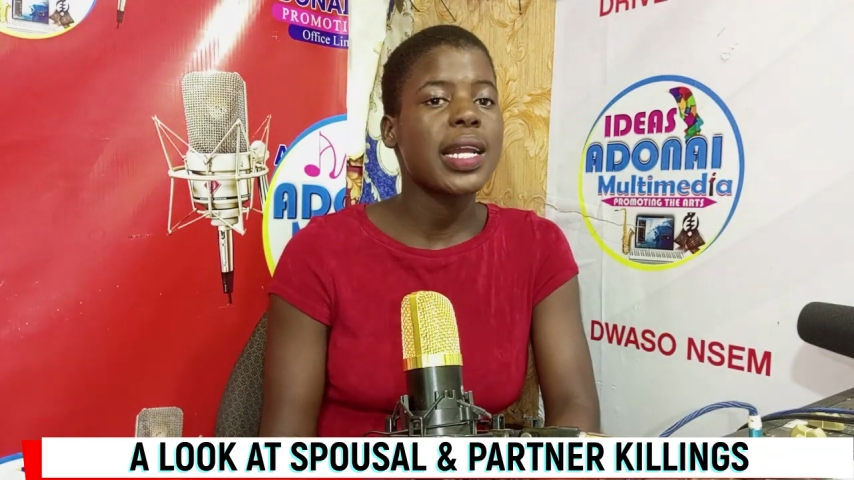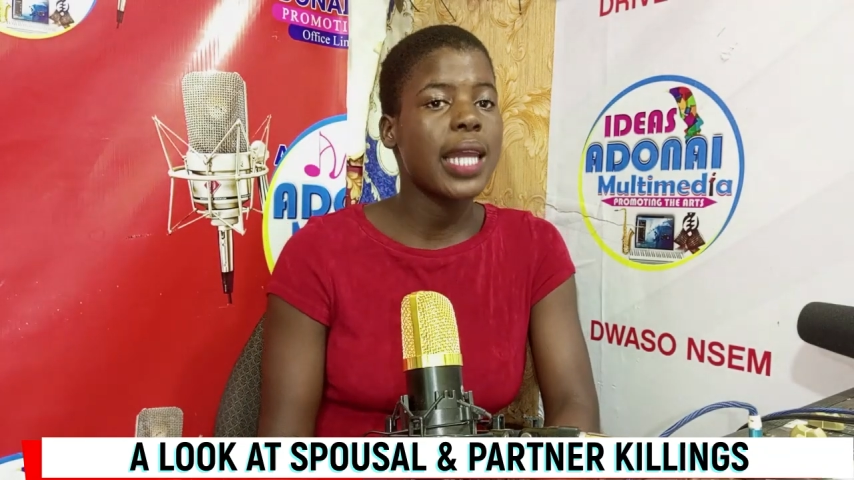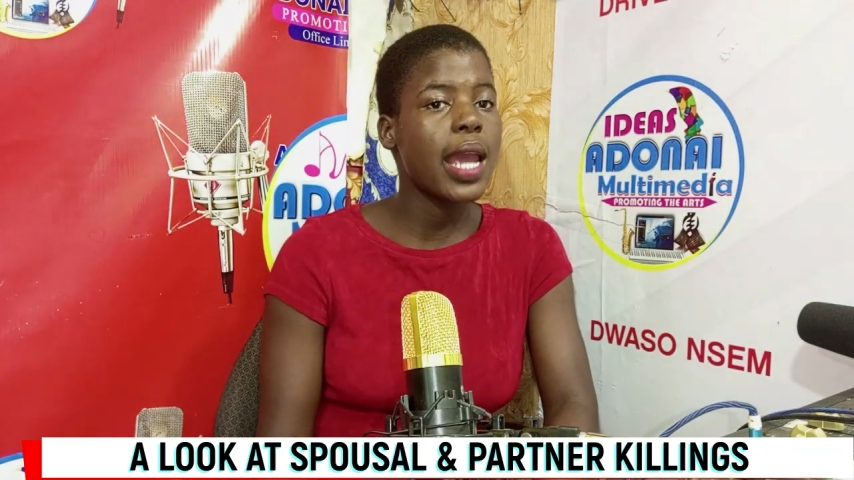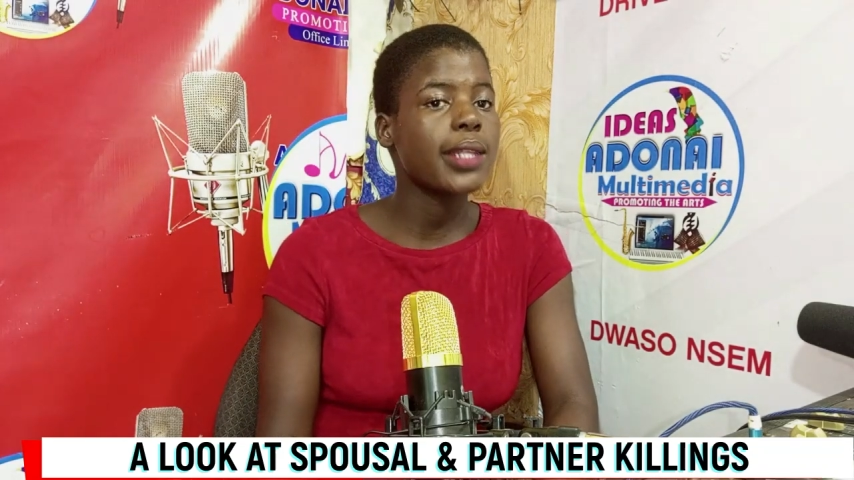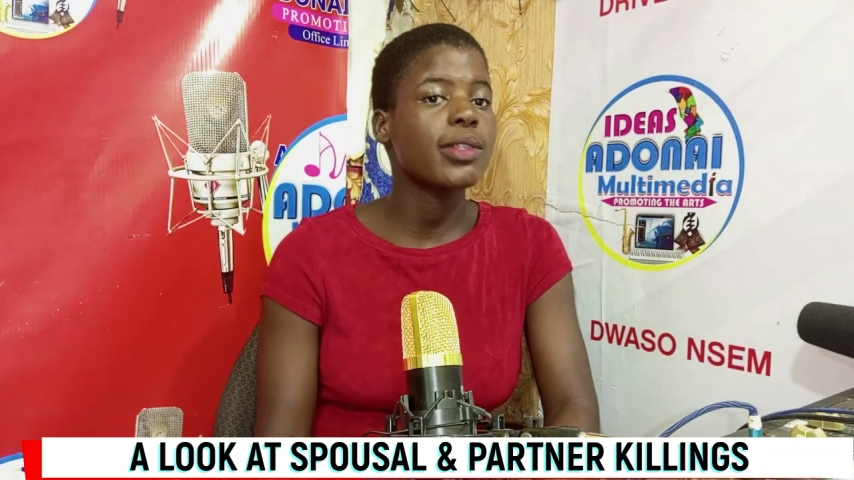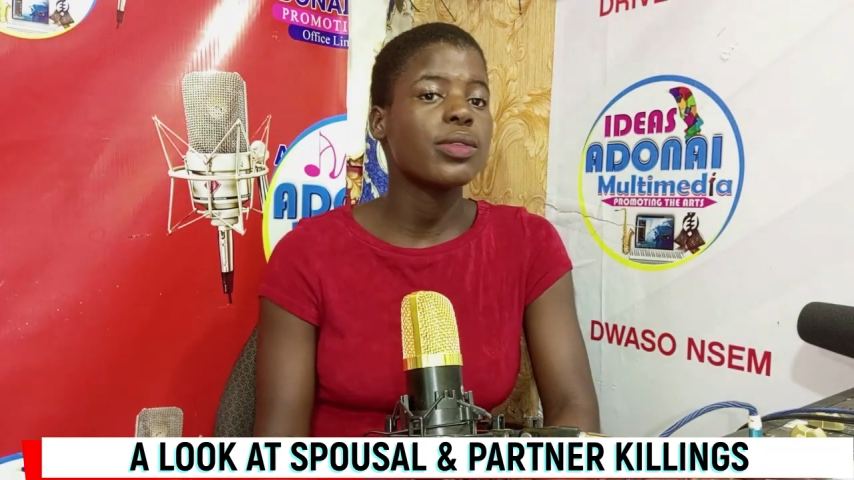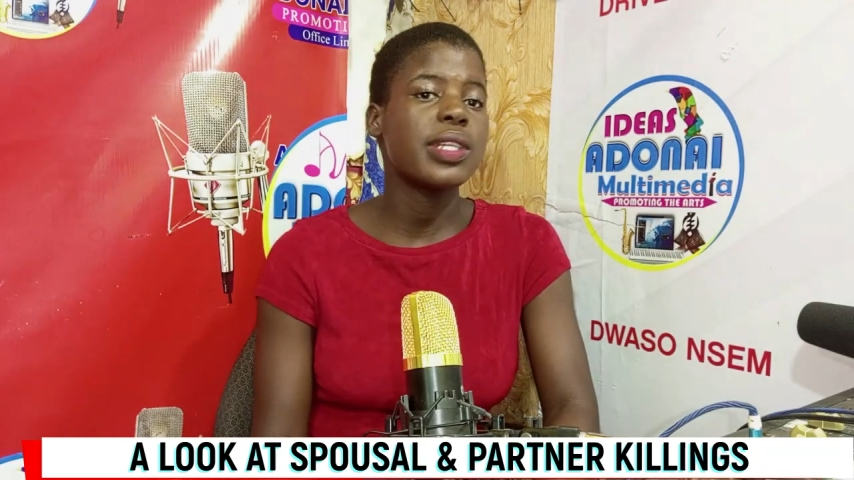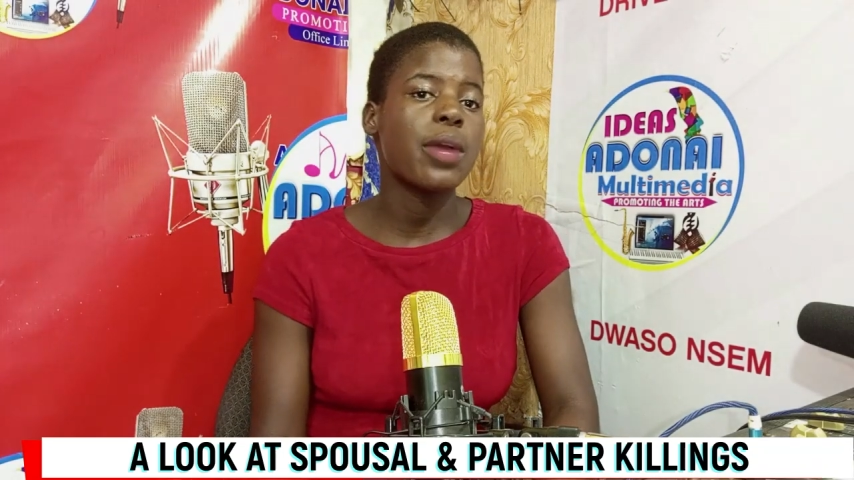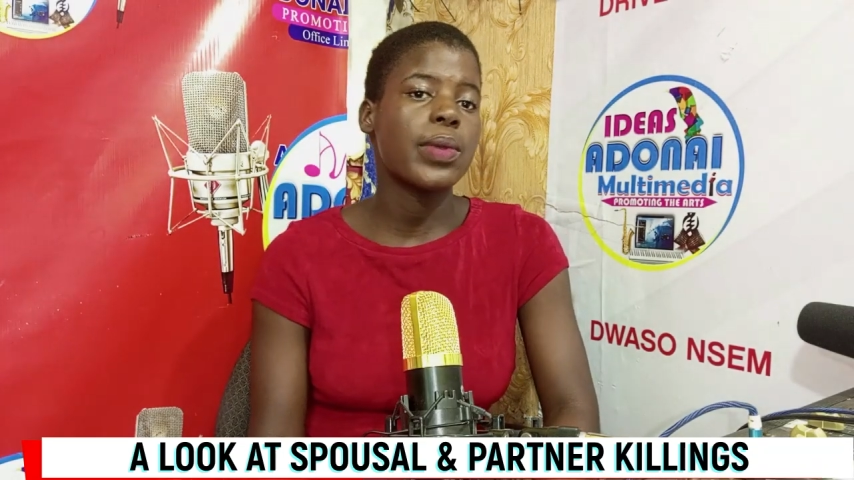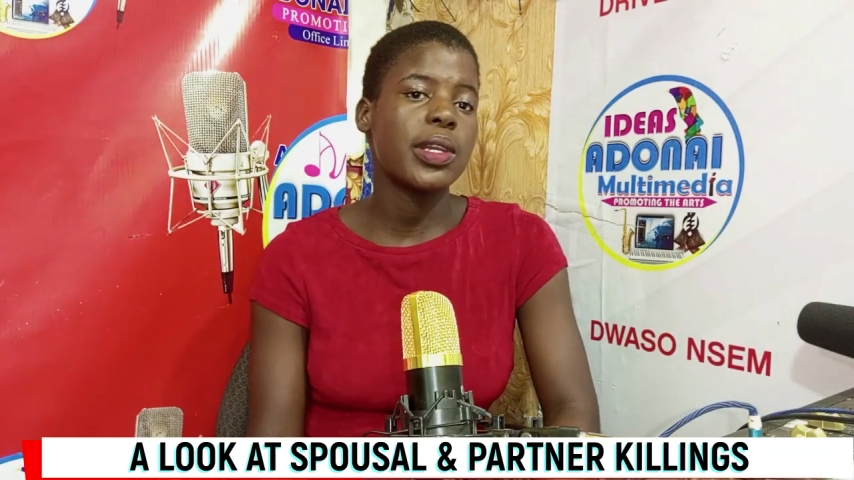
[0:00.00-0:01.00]
an end to
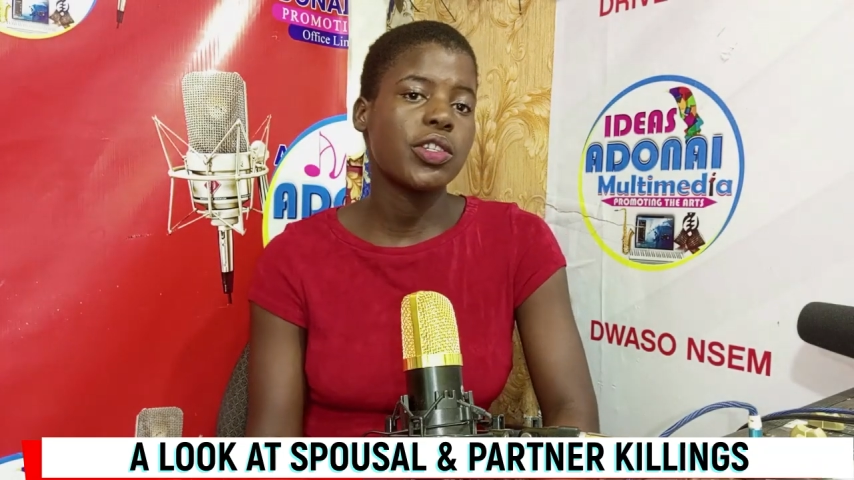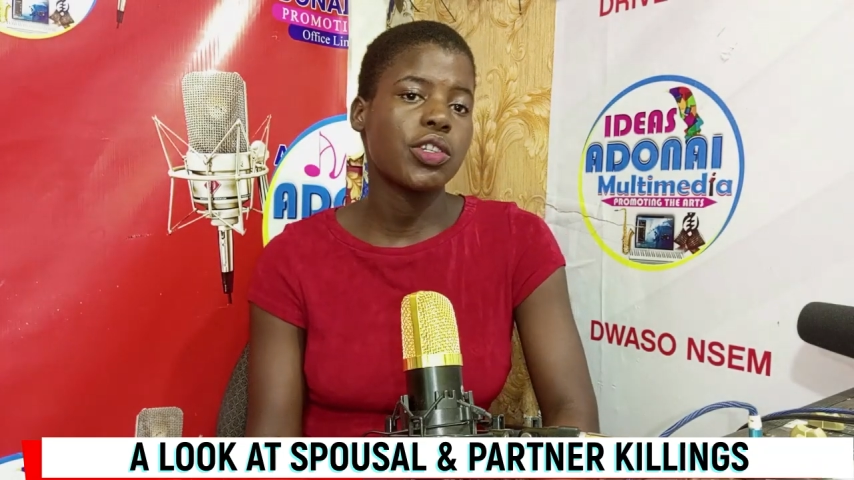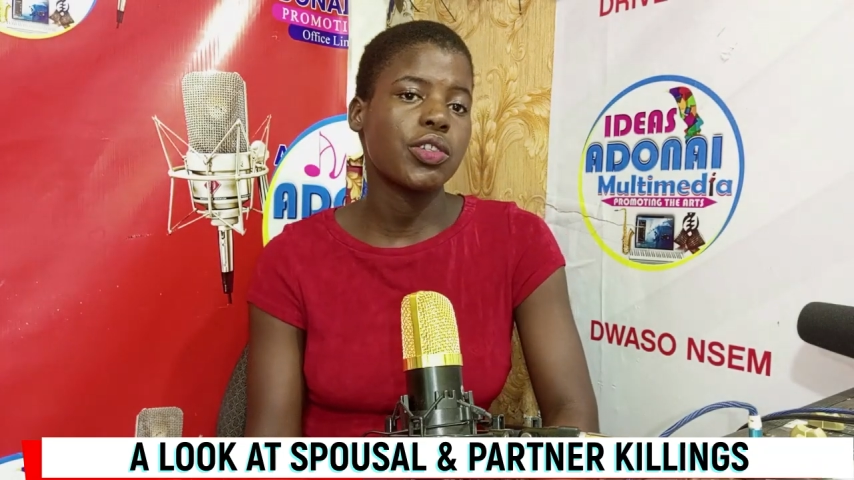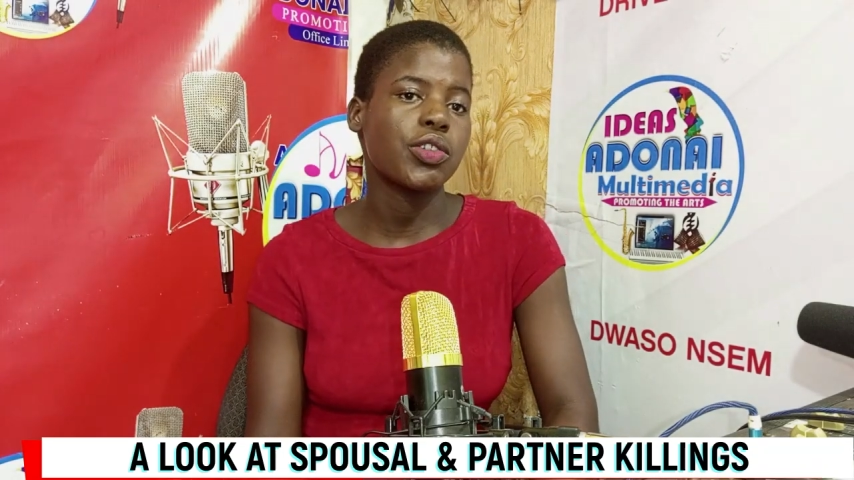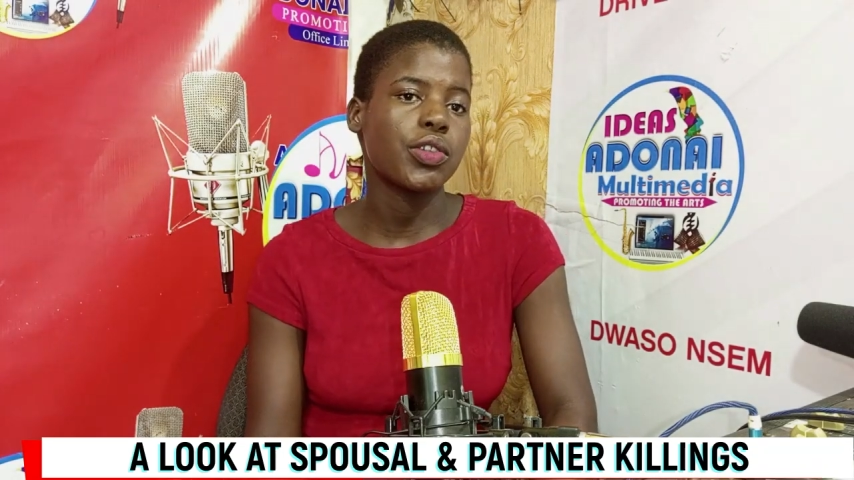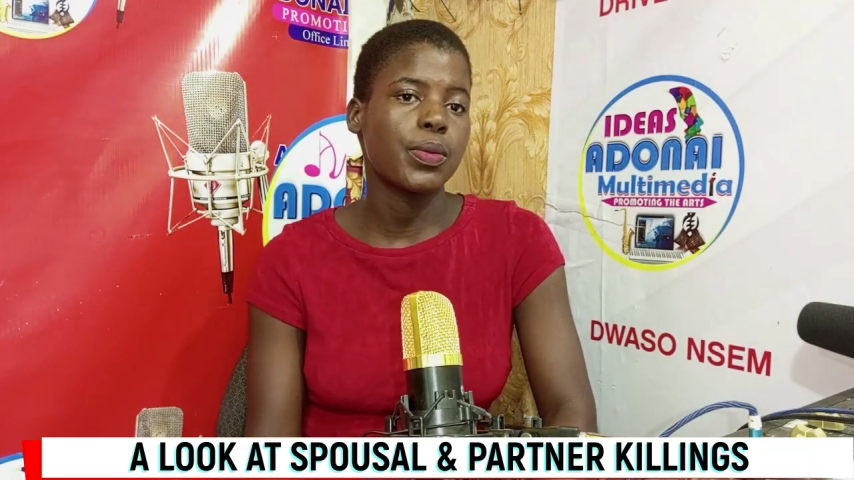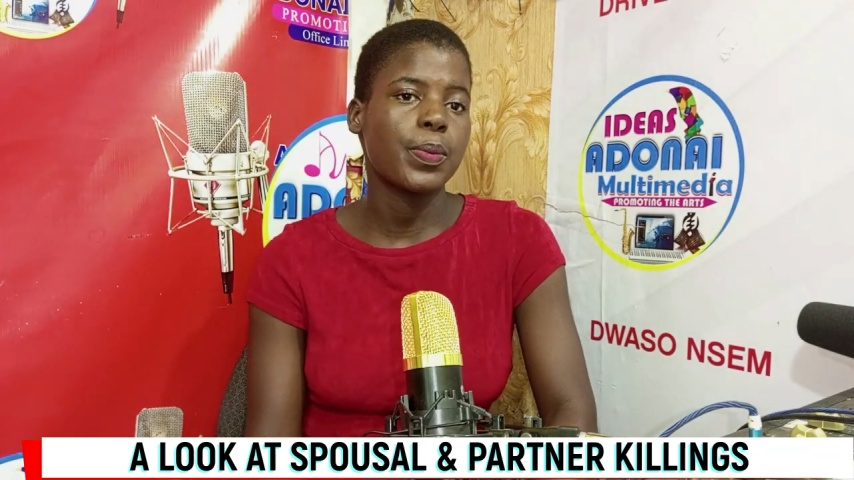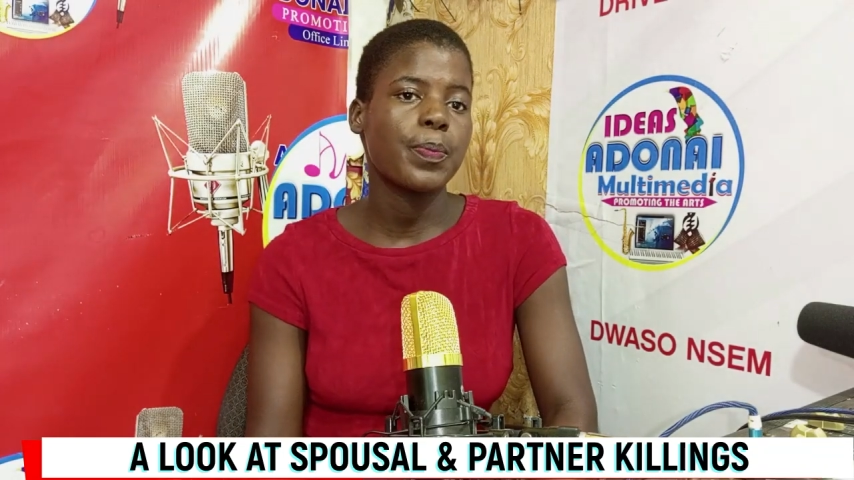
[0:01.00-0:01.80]
their relationship.